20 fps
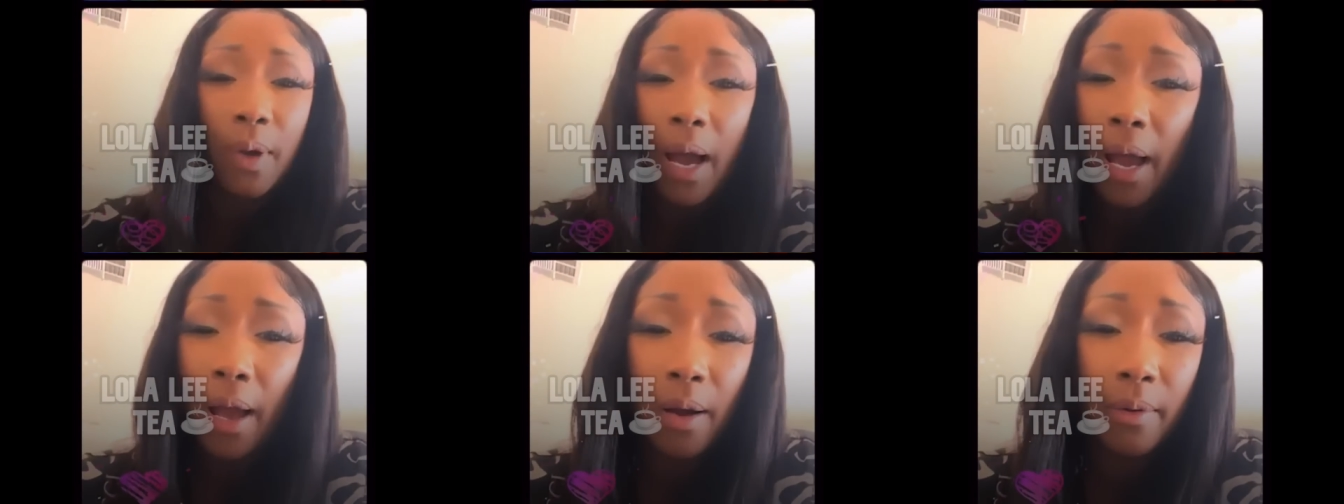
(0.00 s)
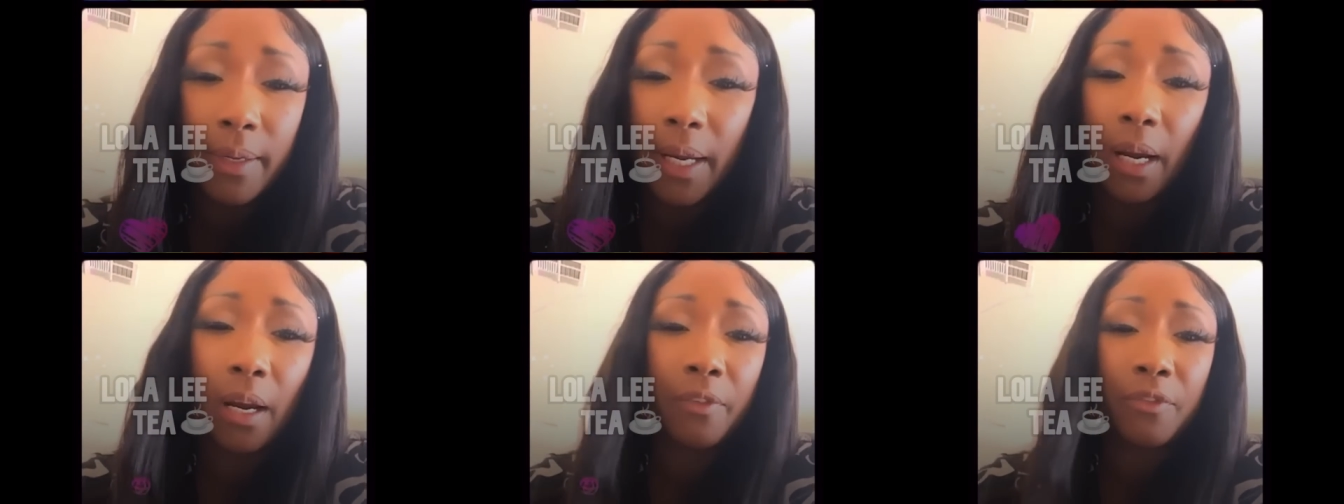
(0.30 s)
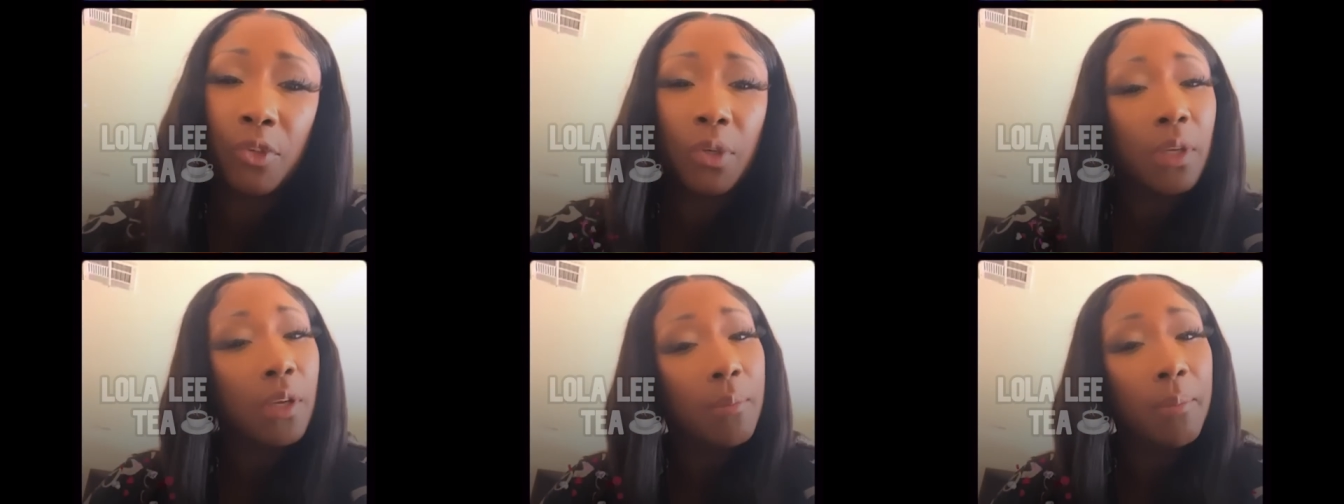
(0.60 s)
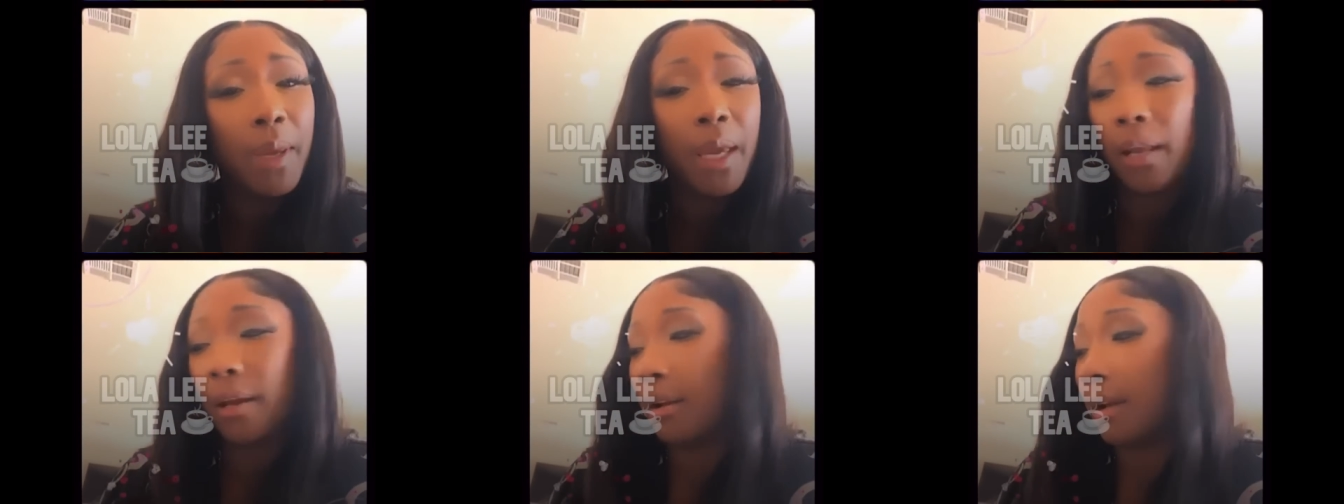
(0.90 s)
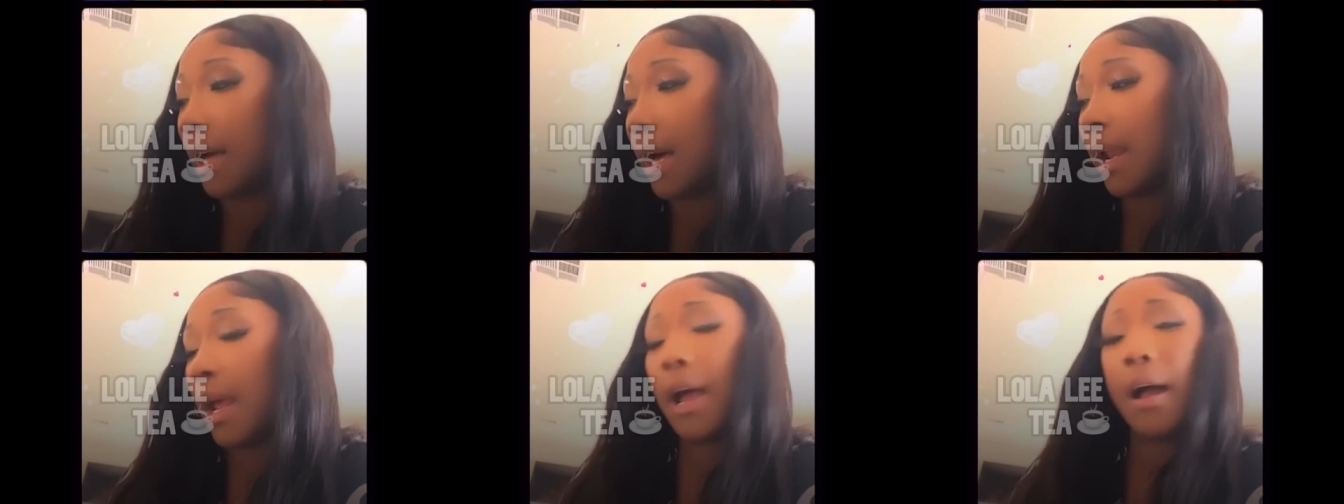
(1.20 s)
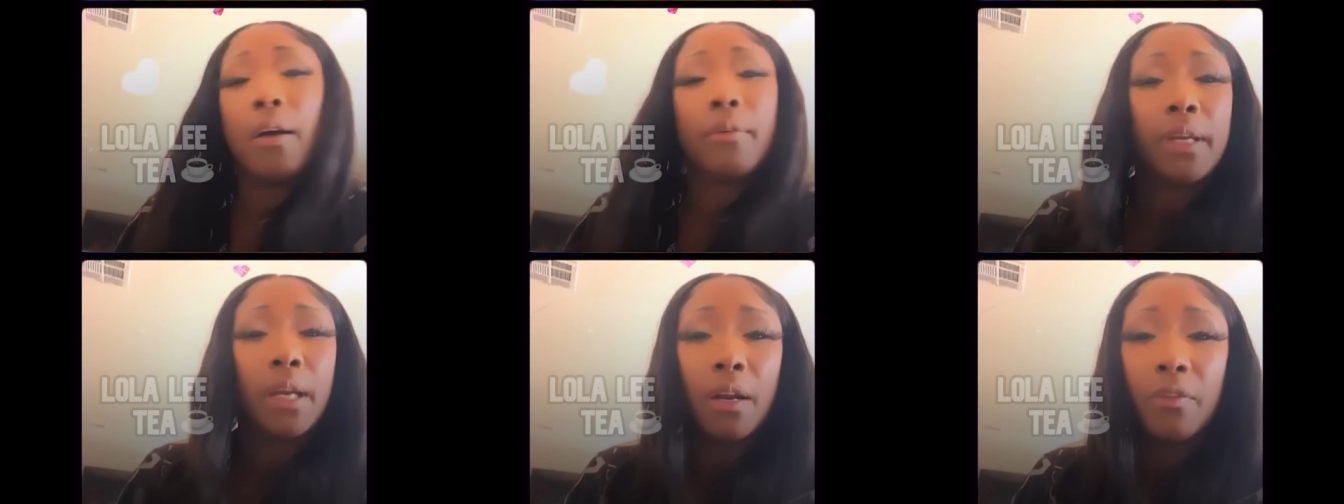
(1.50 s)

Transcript: I don't care if you get a man or not. I don't